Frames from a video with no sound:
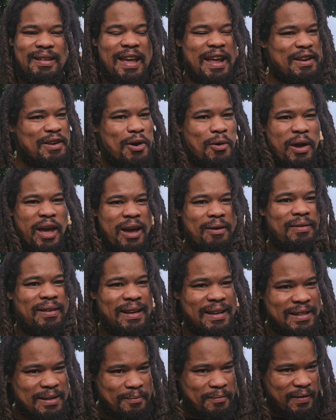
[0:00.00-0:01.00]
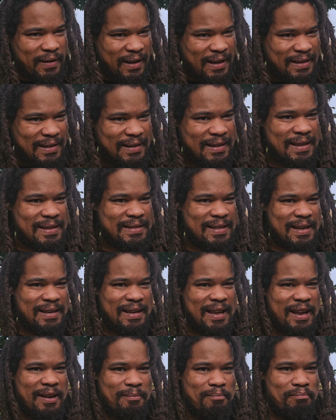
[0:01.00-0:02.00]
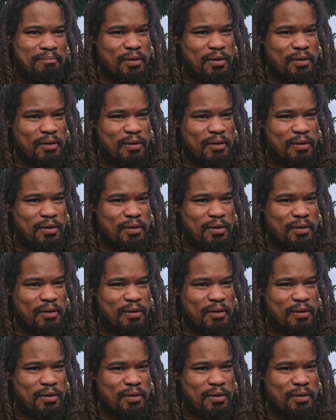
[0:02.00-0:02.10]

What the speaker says: And don't ever let them forget that they said that.